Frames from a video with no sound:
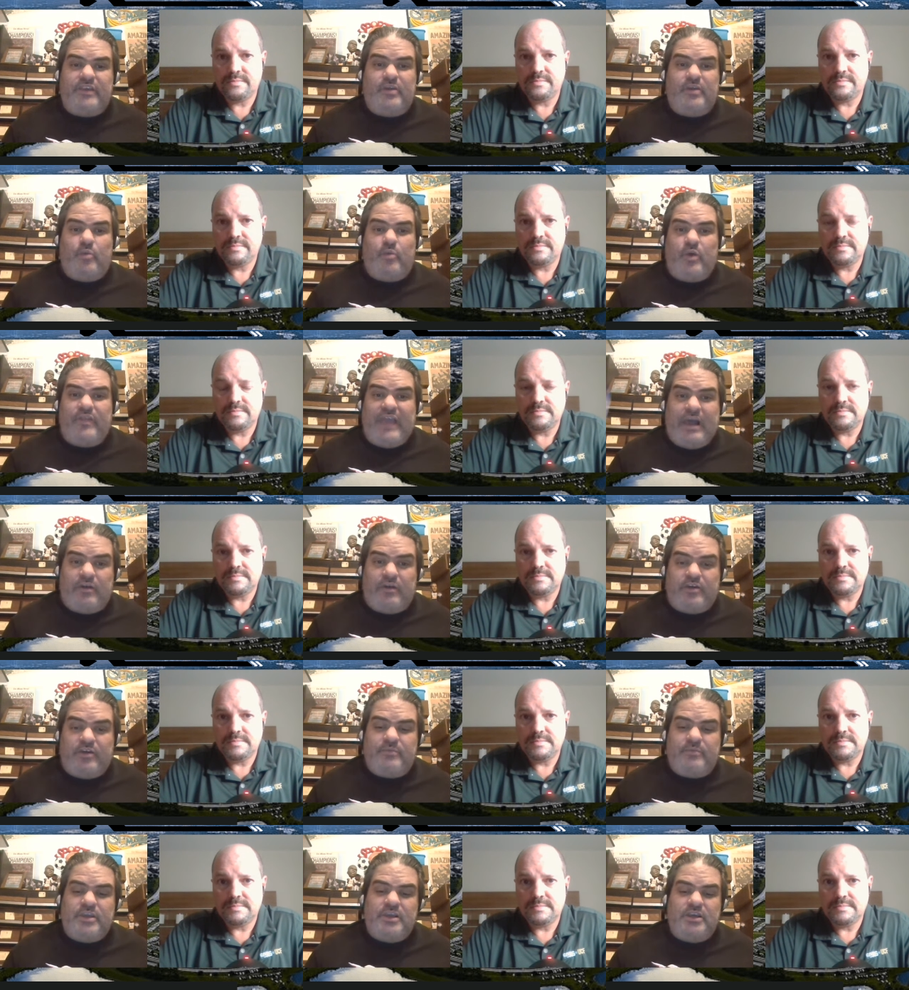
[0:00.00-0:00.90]
Speaker 1: than
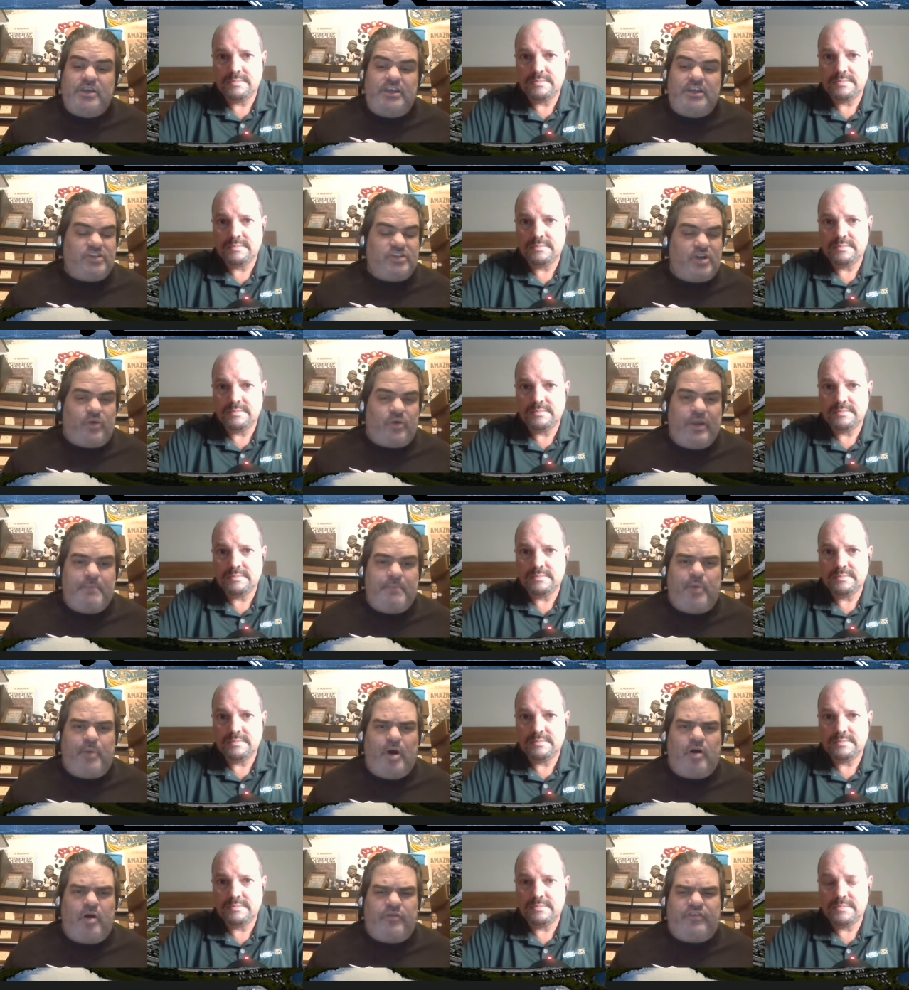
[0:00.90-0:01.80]
without him. He's a great
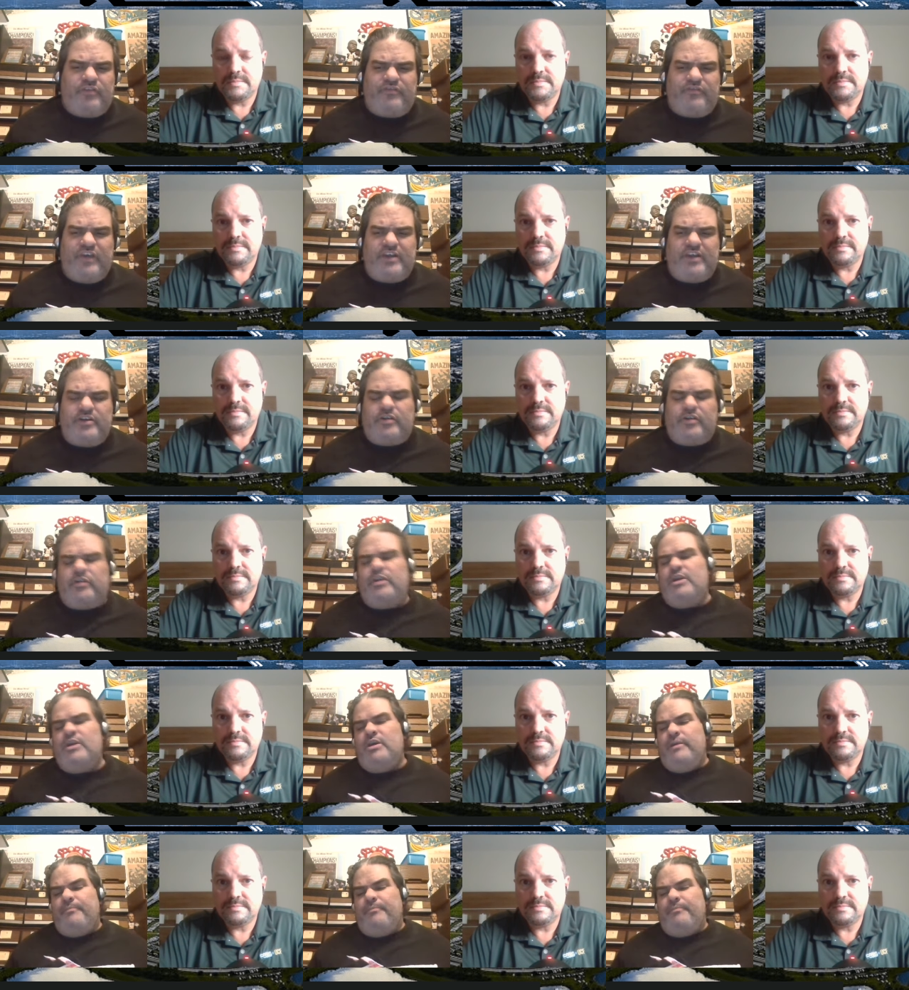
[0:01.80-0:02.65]
ball defender.